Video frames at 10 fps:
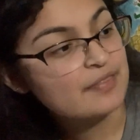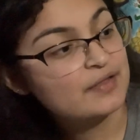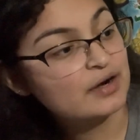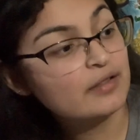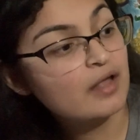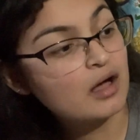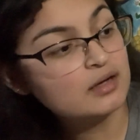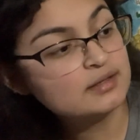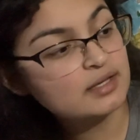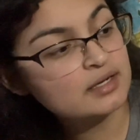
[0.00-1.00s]
Their
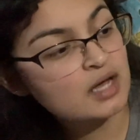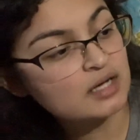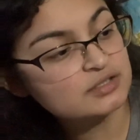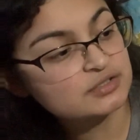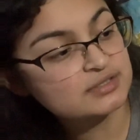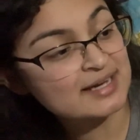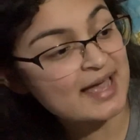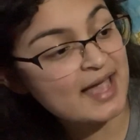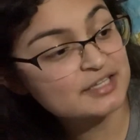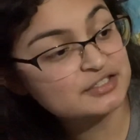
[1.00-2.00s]
long, thin nostrils and
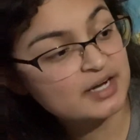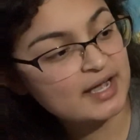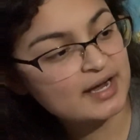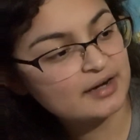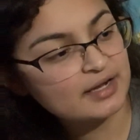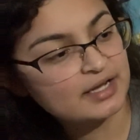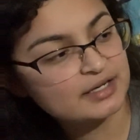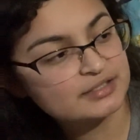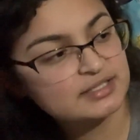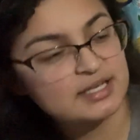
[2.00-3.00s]
extra hairy
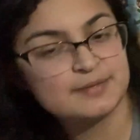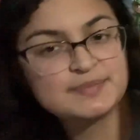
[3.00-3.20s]
ears keep